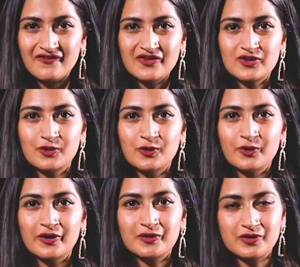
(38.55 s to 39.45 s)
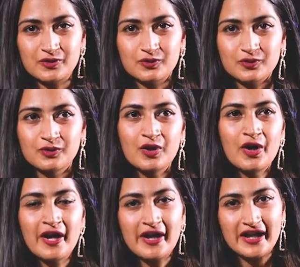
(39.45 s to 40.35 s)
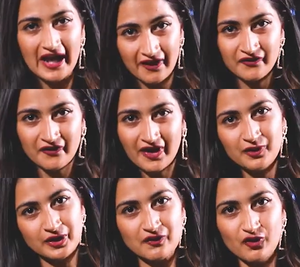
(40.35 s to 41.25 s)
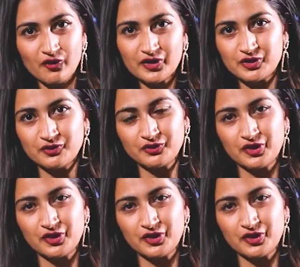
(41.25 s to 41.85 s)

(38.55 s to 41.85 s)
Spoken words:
So to everyone looking forward to,